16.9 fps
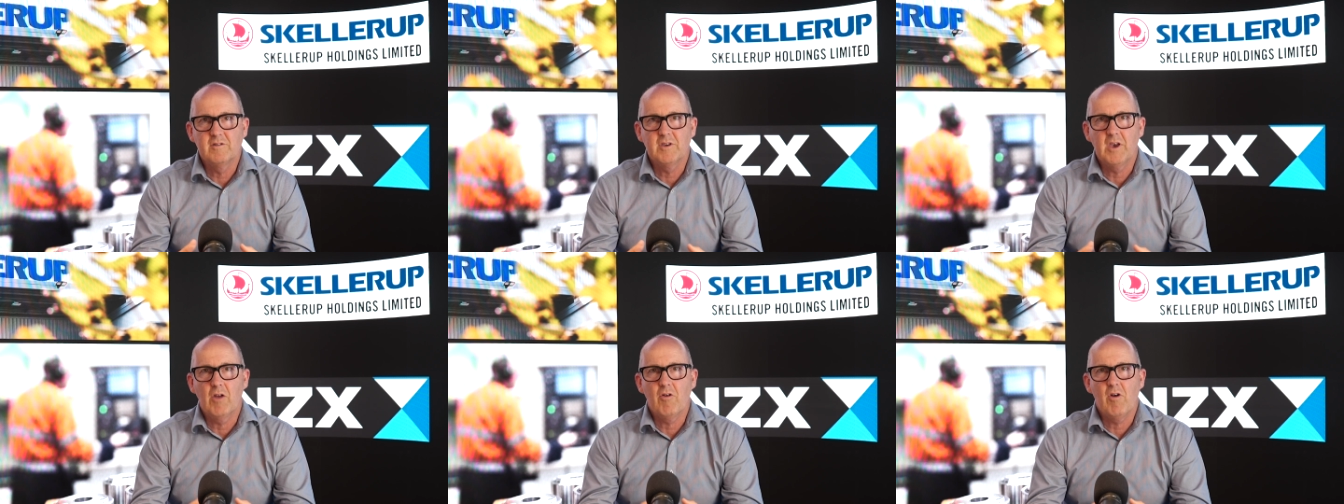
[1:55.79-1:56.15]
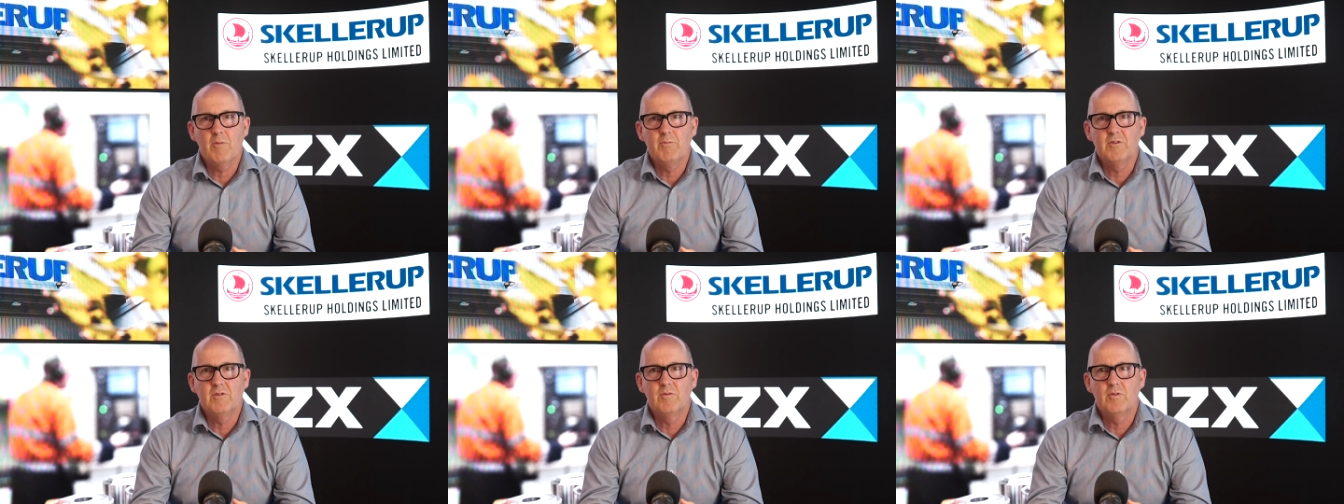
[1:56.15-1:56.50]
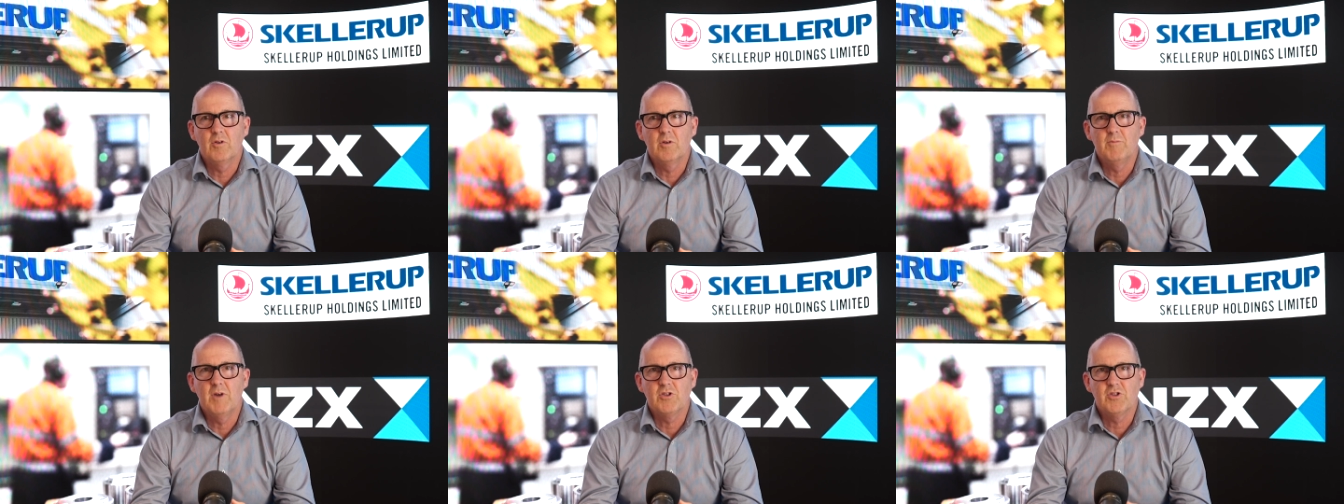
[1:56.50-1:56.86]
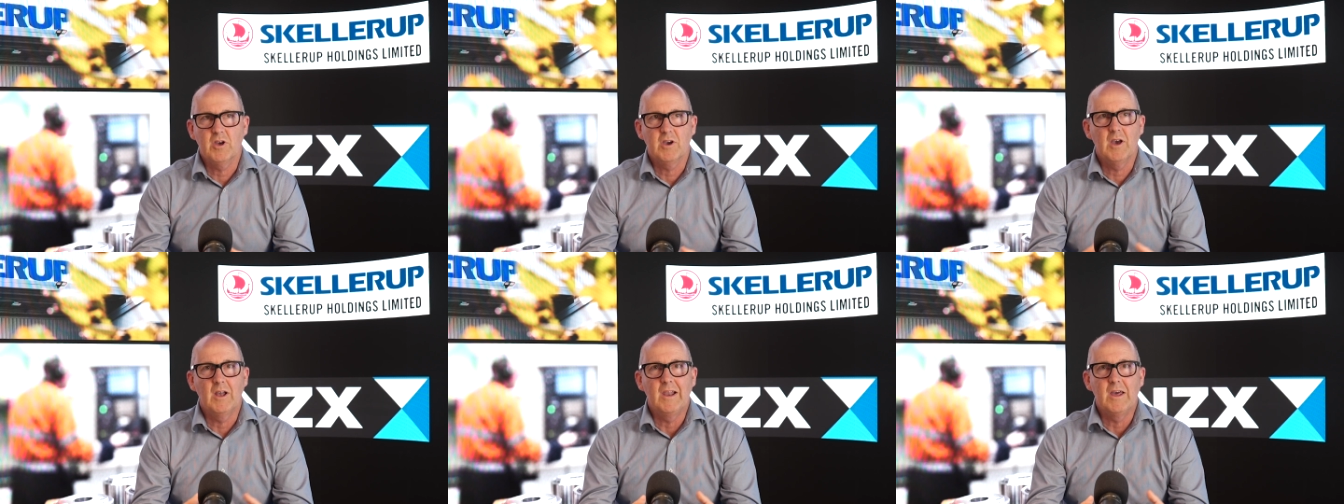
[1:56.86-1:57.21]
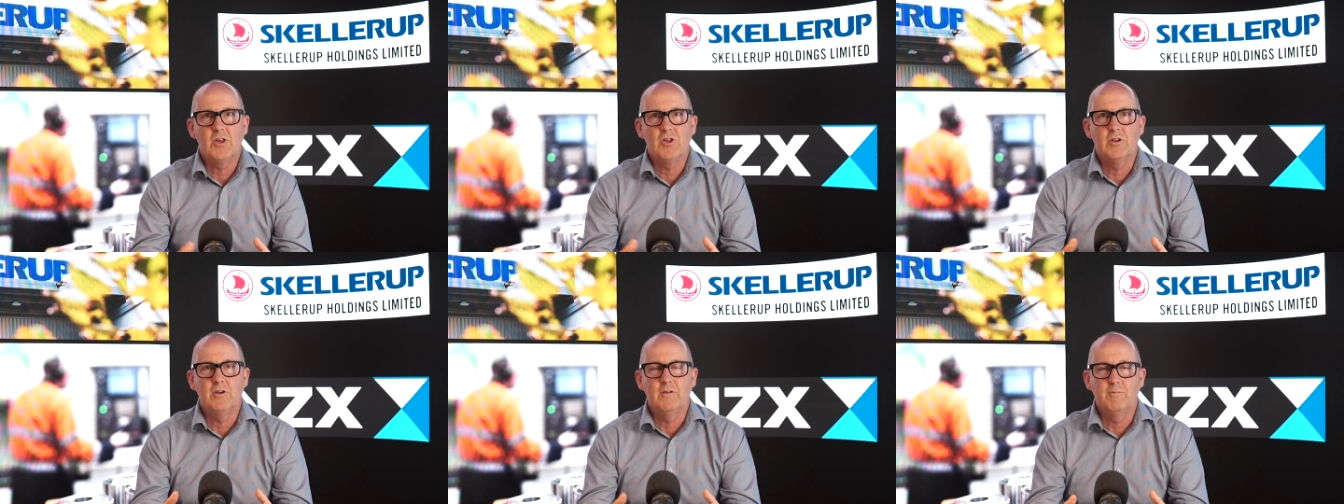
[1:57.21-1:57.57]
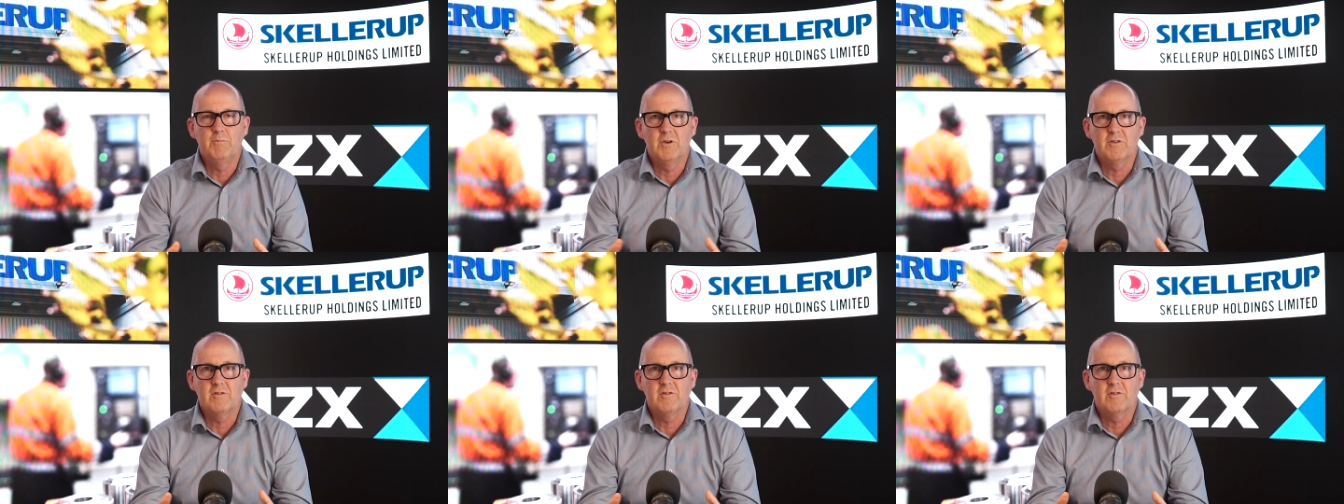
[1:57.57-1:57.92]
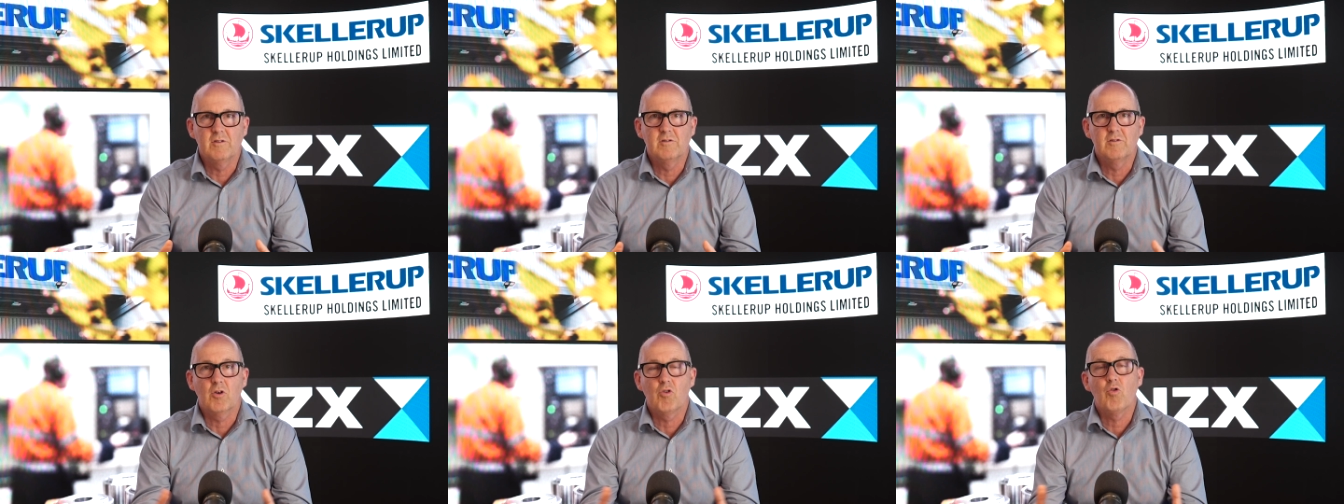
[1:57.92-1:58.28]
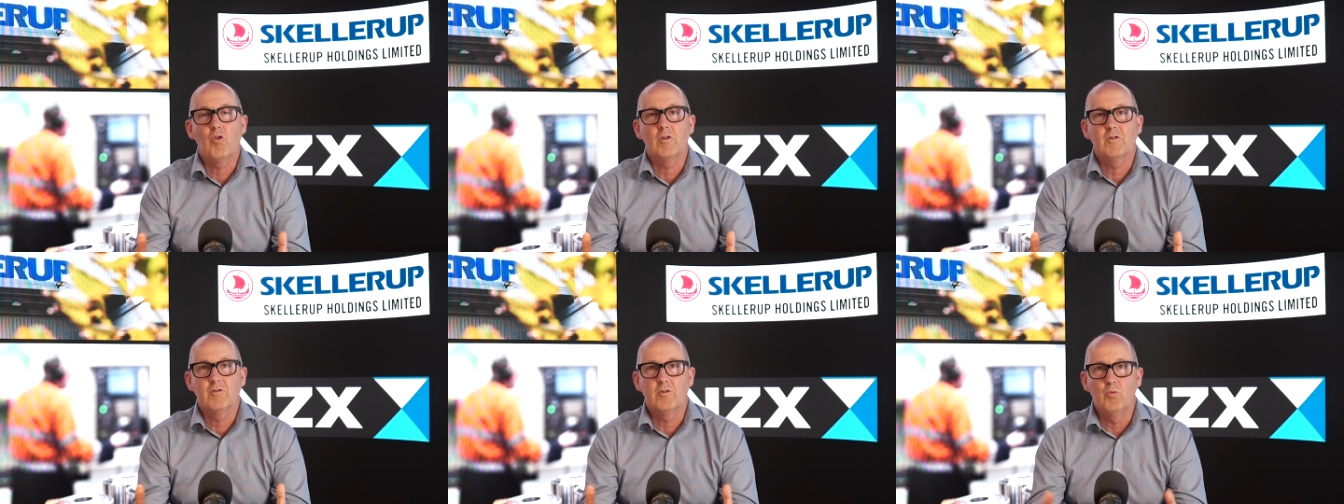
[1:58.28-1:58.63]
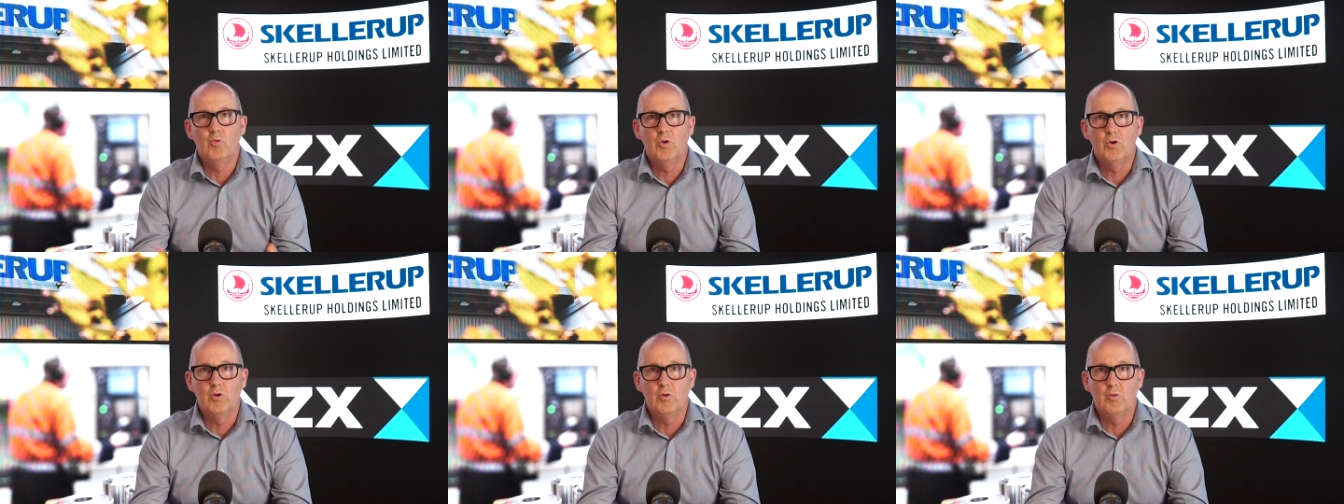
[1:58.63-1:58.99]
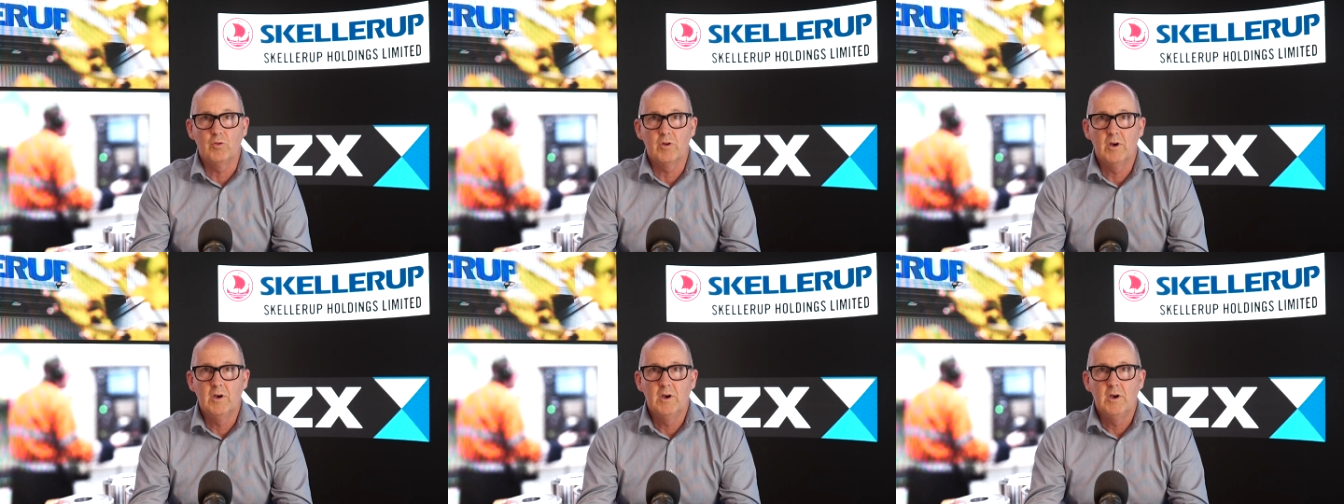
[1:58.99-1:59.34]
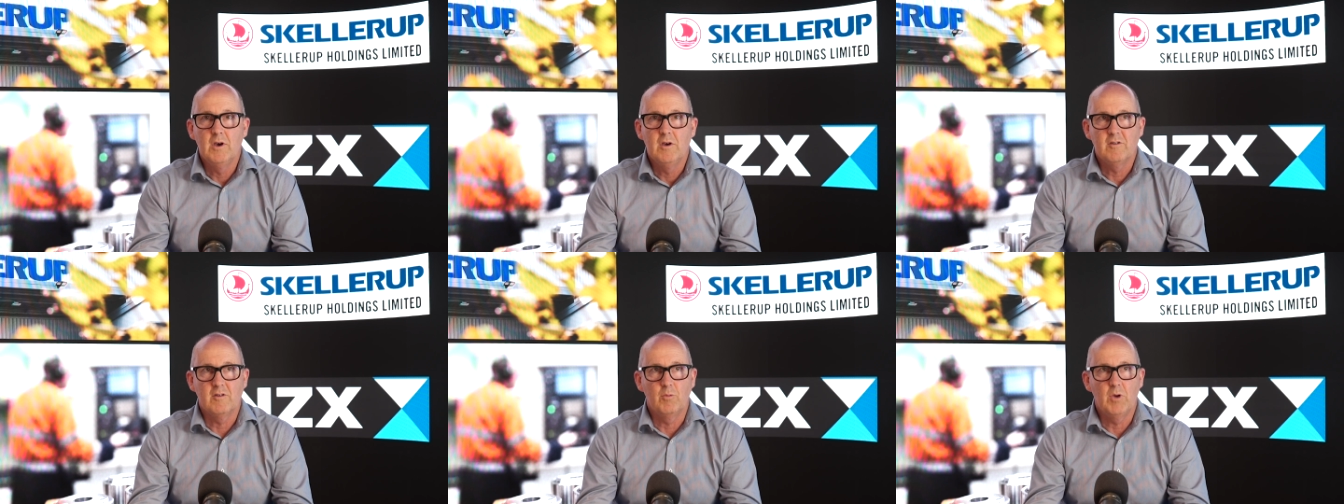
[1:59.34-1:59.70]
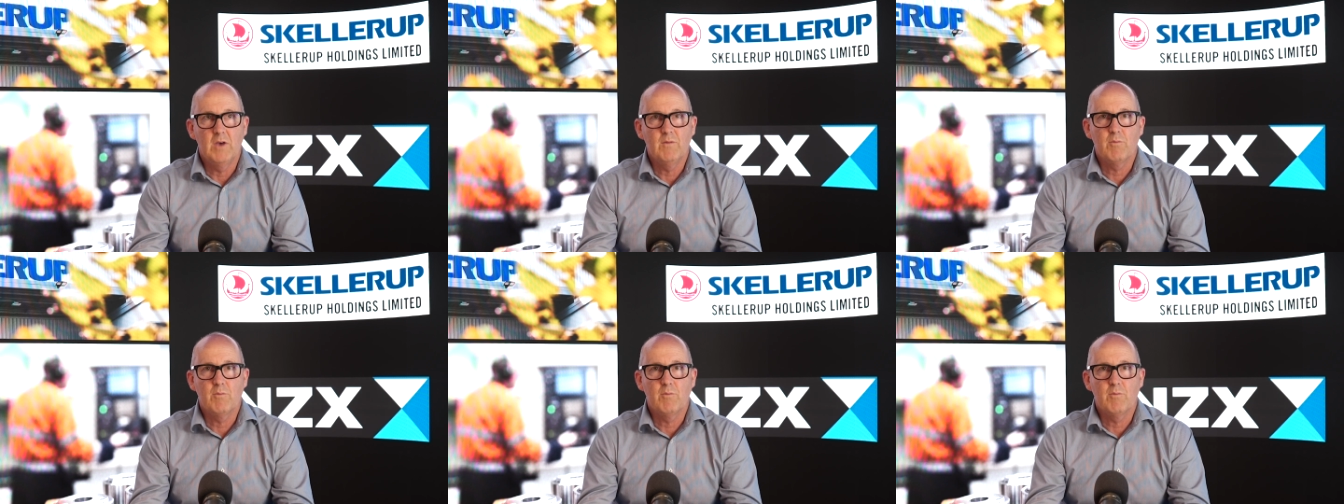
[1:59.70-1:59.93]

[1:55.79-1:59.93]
Skellerup is very much a collection of businesses across the world. So we have